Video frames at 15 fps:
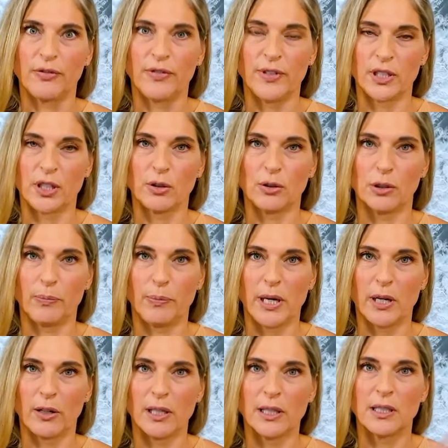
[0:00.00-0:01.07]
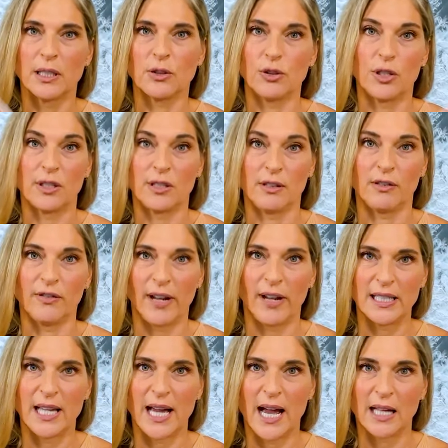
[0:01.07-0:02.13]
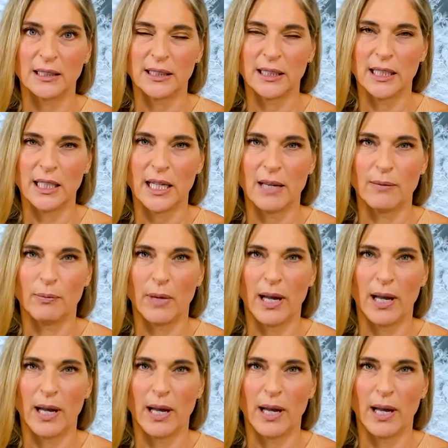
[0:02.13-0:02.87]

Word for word: physical appearance it's just their vitality and